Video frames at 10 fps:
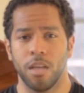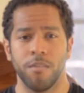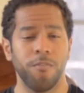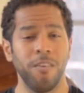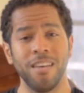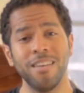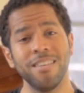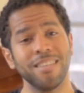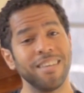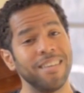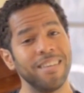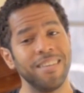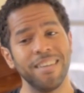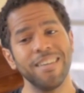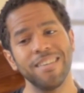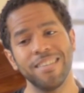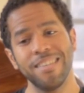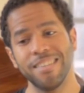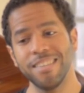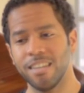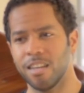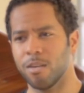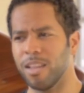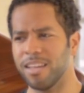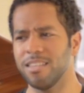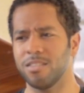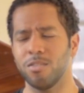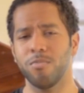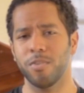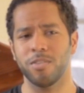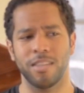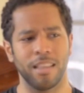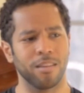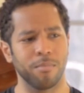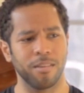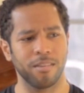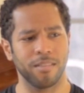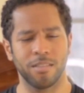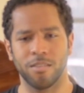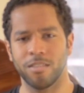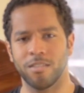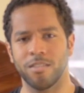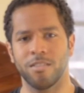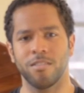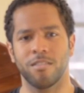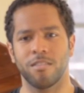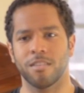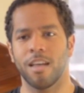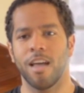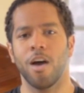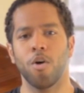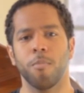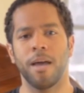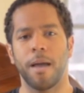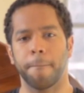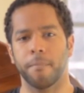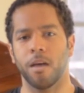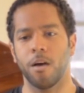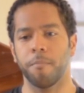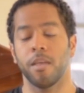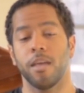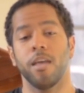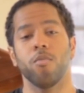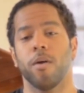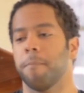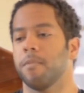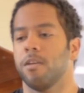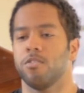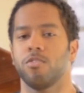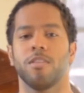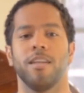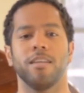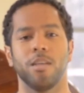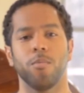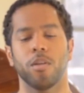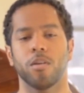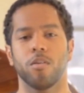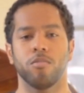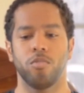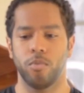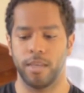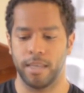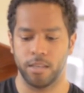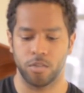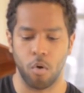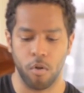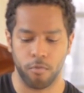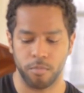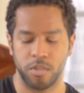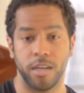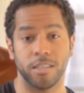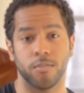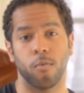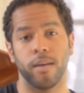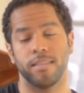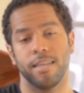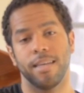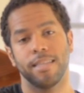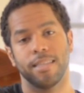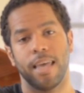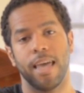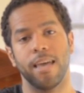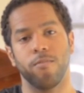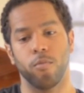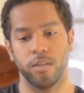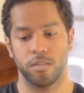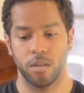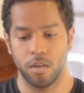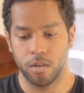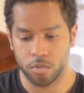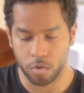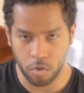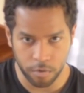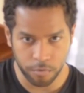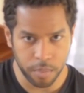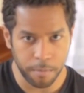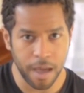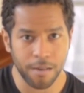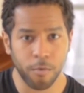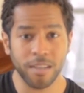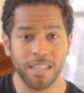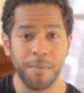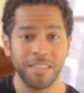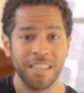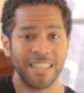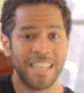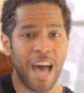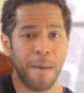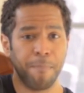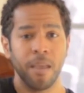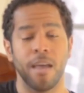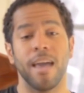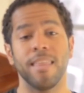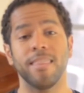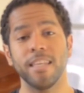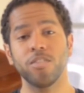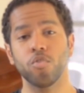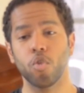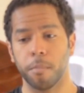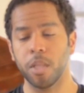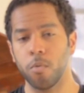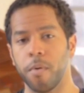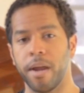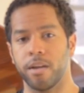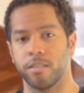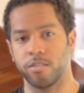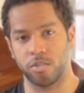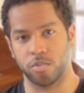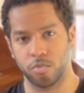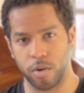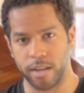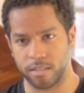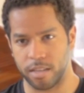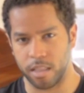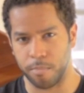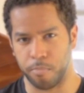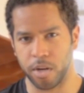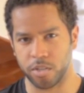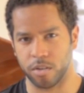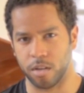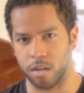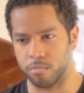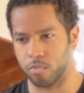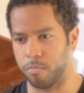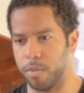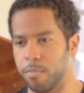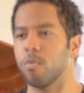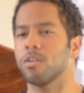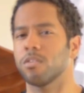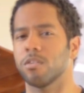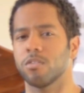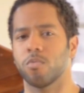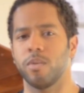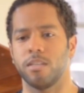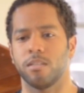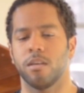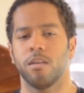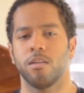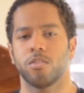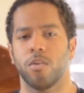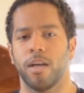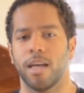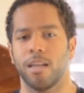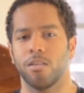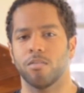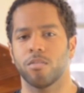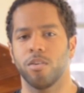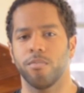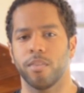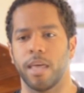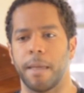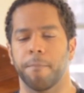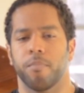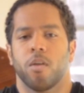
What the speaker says: It feels good. Will I get sued for using that little bit of the Tony song? I hope not. Anyway, so the next thing we're going to go to is going from chest voice to head voice. So going from the bottom voice up into the top. And this is normally where the stress and the pressure comes, where people want to start to squeeze. So I got a little cure for that.